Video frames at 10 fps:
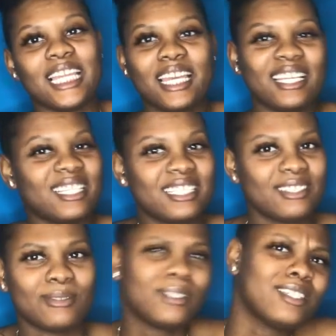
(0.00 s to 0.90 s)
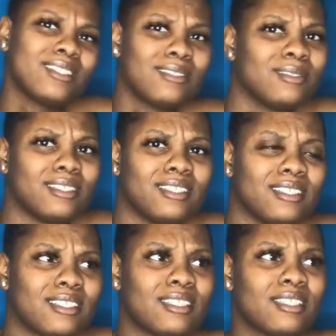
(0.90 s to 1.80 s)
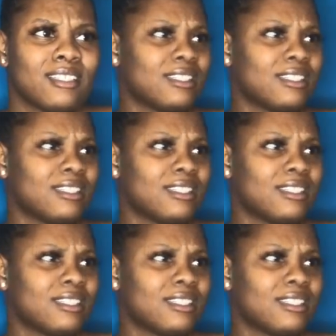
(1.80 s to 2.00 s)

Like, what are you doing?